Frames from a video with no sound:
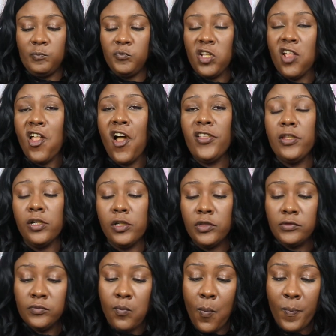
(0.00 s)
And I
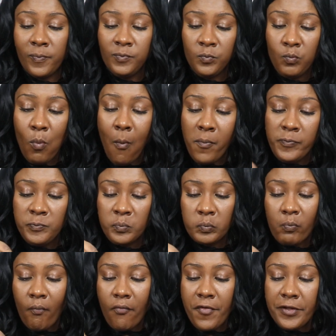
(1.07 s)
know
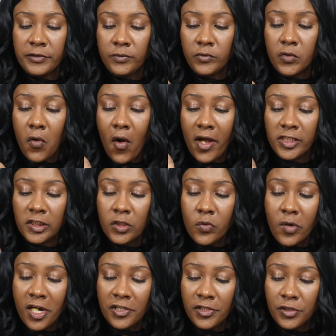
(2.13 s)
your auntie
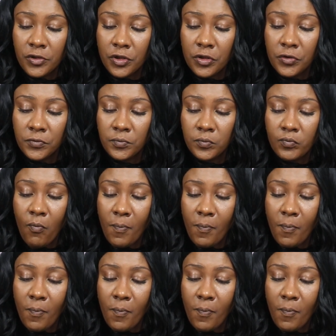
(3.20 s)
watching too.